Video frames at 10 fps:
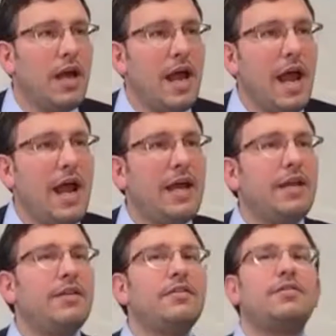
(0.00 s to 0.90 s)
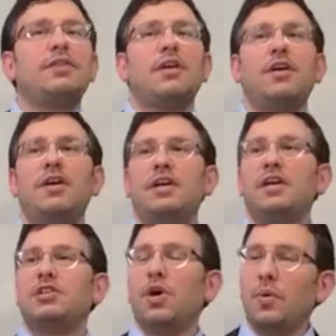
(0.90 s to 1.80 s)
and
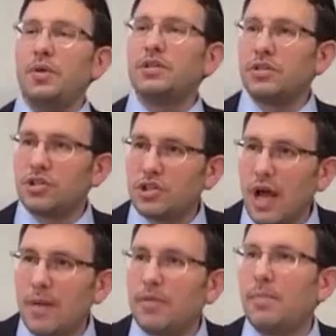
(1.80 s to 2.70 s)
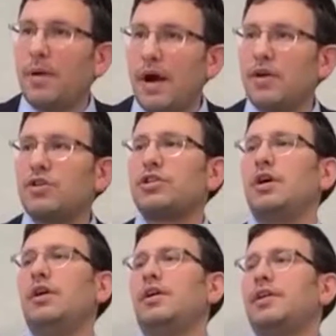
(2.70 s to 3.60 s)
it's always the
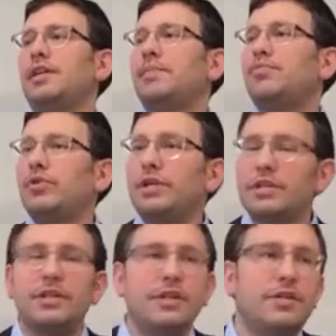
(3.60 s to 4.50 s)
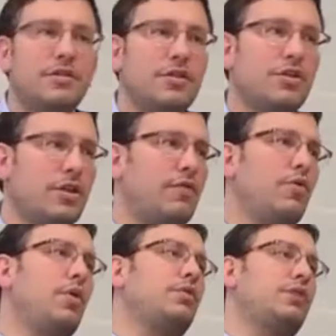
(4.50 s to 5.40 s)
parsha that precedes Shavuot.